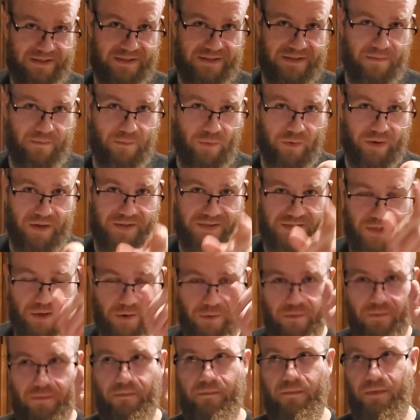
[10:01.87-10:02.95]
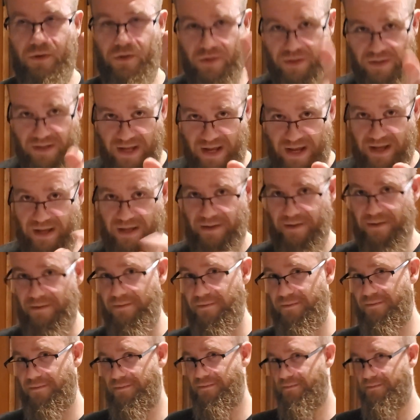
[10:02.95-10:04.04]
this in the morning, so good day.
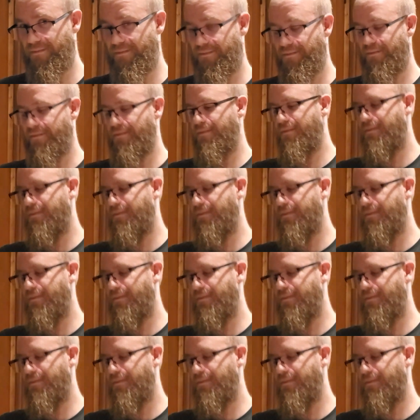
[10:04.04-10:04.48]
Do